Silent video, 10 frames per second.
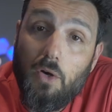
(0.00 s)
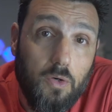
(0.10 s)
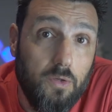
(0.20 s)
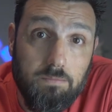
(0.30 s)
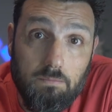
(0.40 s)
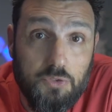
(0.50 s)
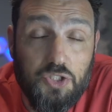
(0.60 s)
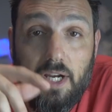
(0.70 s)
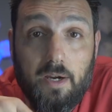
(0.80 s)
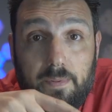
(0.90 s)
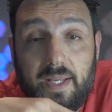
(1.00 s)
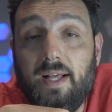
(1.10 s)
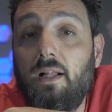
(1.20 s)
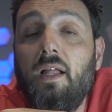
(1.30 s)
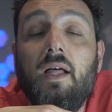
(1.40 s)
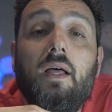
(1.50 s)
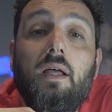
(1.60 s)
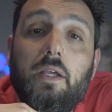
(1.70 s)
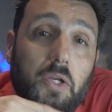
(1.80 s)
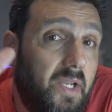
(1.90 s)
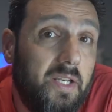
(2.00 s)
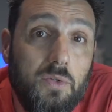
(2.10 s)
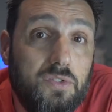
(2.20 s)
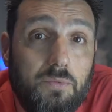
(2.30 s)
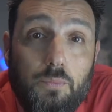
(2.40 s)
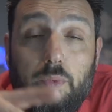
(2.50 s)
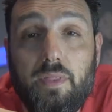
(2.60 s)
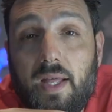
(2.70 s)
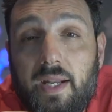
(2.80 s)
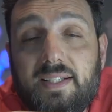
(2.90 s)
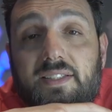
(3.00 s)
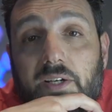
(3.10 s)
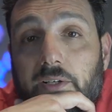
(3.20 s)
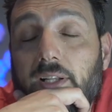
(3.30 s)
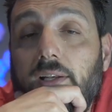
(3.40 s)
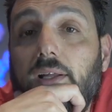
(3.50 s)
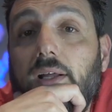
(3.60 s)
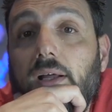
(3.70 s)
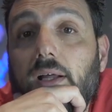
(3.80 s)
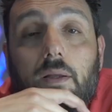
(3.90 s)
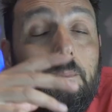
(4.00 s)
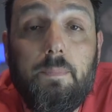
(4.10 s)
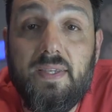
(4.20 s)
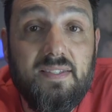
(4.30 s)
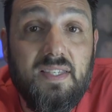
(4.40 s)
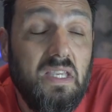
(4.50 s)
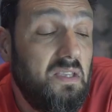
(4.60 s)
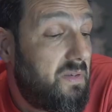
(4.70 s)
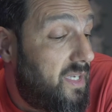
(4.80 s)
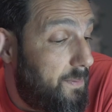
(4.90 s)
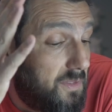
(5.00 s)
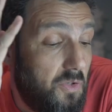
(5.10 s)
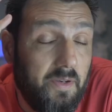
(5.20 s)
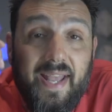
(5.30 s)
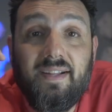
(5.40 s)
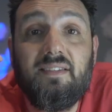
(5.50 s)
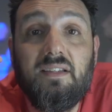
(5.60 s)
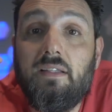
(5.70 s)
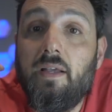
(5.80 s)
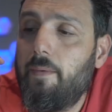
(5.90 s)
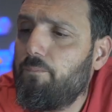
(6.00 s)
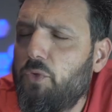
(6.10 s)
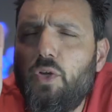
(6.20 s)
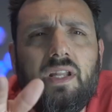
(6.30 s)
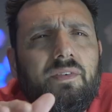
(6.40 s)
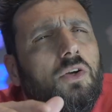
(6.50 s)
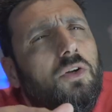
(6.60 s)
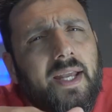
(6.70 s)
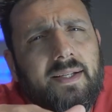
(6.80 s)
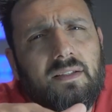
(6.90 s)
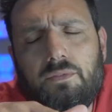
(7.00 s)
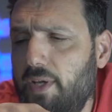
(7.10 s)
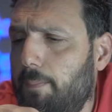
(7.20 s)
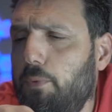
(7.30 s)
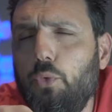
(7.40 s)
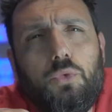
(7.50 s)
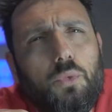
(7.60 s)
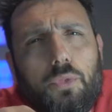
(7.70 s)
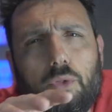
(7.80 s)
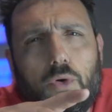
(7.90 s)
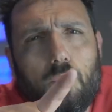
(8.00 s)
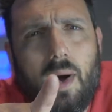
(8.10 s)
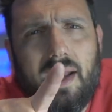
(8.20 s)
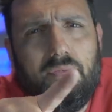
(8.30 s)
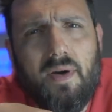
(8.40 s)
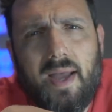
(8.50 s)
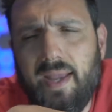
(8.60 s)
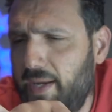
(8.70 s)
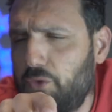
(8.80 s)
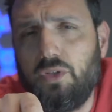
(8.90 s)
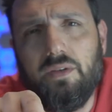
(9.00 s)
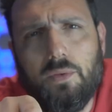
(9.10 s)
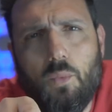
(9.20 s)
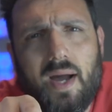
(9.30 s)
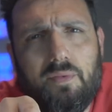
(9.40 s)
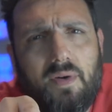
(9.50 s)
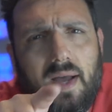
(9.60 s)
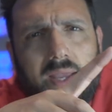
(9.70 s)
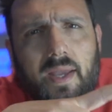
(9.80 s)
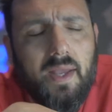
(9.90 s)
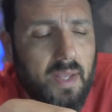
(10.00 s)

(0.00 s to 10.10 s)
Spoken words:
or GRBL. You can use it with an external PC, keep it connected. You can even connect it via Bluetooth or Wi-Fi. I had to give it Wi-Fi,